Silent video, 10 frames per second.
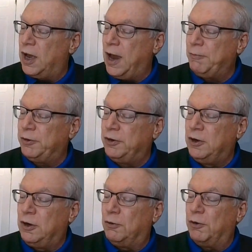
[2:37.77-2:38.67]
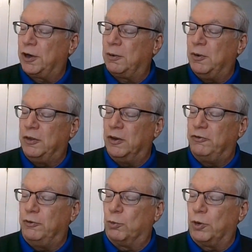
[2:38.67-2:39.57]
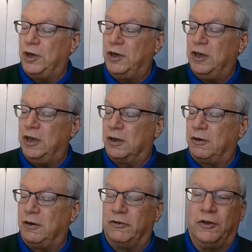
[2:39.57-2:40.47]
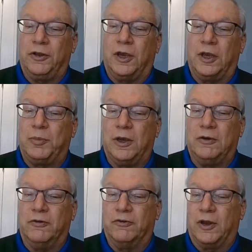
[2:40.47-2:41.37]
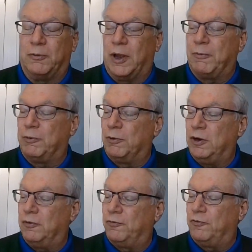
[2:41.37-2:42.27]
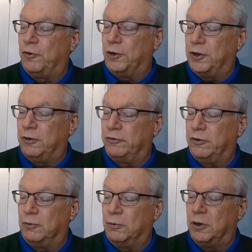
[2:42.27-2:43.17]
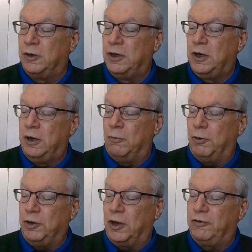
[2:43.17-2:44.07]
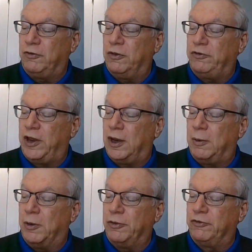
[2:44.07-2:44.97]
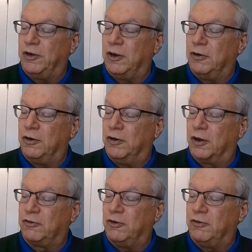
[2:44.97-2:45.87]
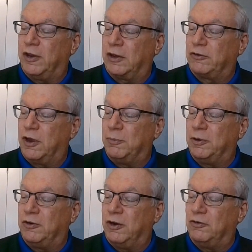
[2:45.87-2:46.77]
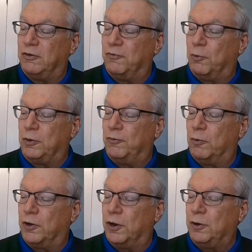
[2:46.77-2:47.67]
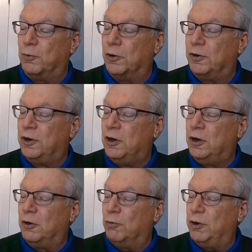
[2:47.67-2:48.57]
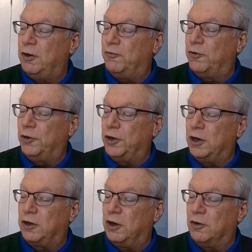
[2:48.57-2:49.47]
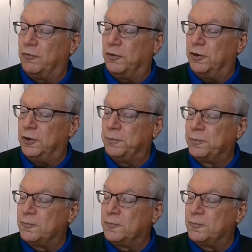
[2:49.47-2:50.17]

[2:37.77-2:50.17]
I would recommend that you read it. It's only 8 pages, and I would read it fully. So when you get to the tab on Standard Deduction, Tax Computation 4491, read it fully and carefully.